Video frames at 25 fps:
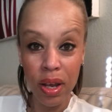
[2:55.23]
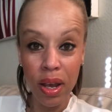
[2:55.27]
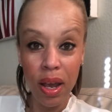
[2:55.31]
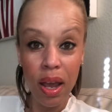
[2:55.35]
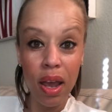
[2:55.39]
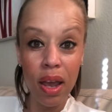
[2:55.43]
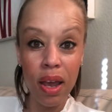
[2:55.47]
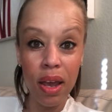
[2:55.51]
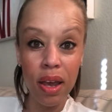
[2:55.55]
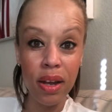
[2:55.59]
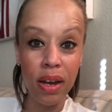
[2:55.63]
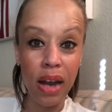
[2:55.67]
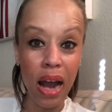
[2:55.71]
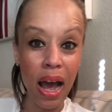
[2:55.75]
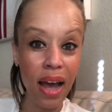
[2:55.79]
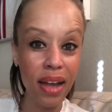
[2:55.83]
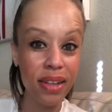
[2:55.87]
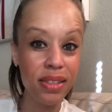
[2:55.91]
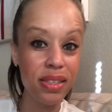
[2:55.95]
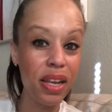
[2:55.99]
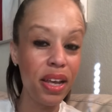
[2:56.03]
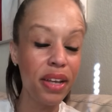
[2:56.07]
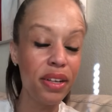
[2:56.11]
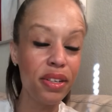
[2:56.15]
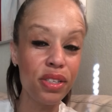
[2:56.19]
And I
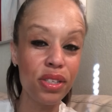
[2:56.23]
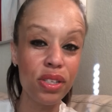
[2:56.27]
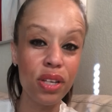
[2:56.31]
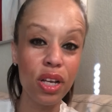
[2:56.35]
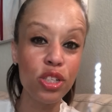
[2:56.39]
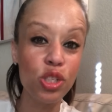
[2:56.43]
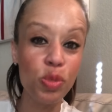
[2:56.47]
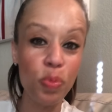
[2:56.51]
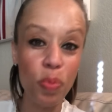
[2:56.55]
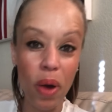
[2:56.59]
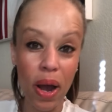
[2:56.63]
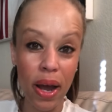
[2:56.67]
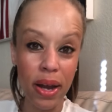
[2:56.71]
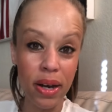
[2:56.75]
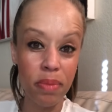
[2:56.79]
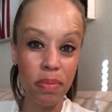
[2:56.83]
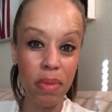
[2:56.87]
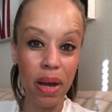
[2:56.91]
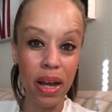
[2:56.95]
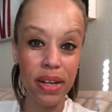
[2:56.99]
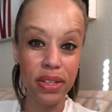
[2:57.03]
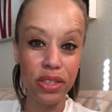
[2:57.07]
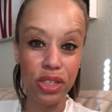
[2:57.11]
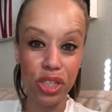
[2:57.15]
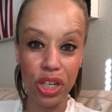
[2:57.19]
take such pride in
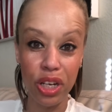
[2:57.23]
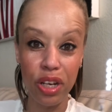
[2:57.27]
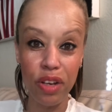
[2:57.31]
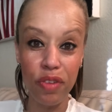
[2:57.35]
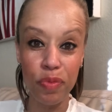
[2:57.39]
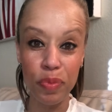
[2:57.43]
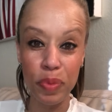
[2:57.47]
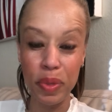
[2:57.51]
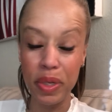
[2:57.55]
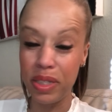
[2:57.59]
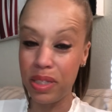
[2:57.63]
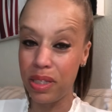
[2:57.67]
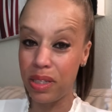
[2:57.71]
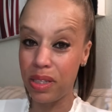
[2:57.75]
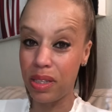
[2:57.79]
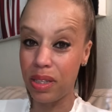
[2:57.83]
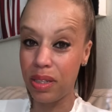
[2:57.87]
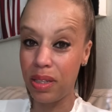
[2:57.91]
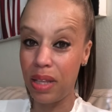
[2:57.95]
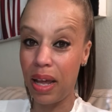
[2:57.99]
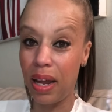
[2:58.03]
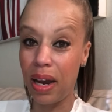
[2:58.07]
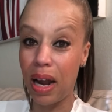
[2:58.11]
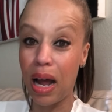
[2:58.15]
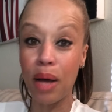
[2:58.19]
my achievements
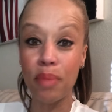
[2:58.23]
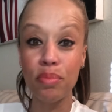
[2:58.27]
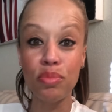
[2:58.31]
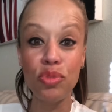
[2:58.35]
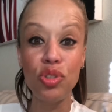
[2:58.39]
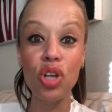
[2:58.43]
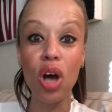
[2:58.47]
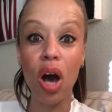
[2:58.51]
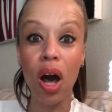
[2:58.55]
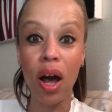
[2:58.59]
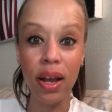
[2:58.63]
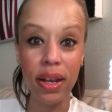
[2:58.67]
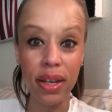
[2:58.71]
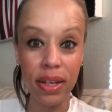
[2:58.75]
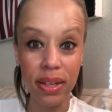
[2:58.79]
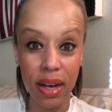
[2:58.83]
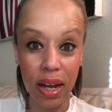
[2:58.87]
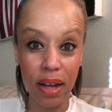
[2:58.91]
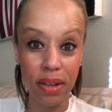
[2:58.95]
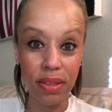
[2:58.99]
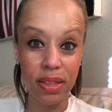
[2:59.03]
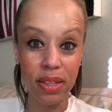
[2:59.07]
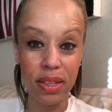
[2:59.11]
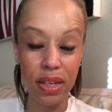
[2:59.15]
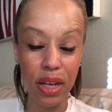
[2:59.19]
that I'm dogging
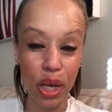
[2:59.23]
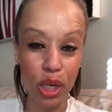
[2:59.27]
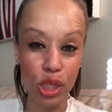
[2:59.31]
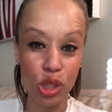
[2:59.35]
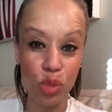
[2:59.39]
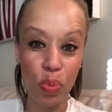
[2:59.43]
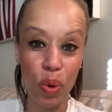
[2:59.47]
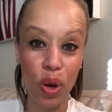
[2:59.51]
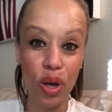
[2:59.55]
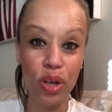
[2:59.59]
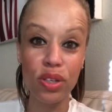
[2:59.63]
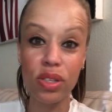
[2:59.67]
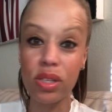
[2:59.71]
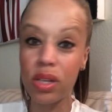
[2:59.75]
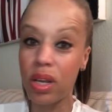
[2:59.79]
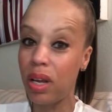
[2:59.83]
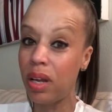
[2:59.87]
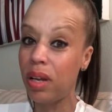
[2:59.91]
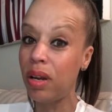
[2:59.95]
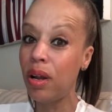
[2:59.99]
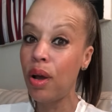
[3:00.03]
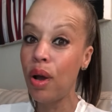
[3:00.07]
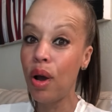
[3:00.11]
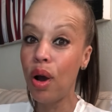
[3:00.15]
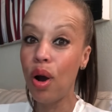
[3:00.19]
out the next
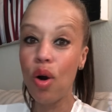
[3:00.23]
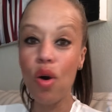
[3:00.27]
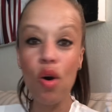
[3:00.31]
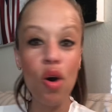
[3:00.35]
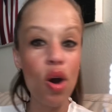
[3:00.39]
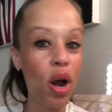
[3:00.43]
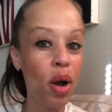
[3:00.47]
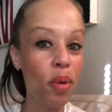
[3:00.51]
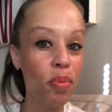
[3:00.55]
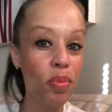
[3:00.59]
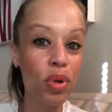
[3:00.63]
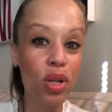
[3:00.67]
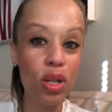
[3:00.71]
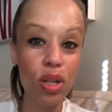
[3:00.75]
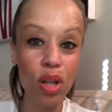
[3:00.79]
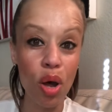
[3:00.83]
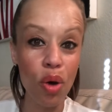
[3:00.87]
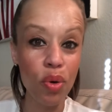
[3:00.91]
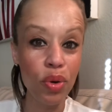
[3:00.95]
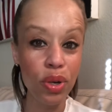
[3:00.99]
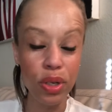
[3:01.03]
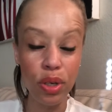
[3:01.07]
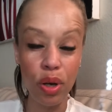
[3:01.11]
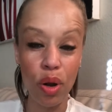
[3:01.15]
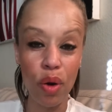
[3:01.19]
person or I'm
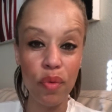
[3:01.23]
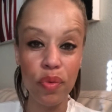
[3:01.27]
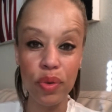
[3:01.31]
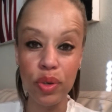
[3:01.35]
gloating over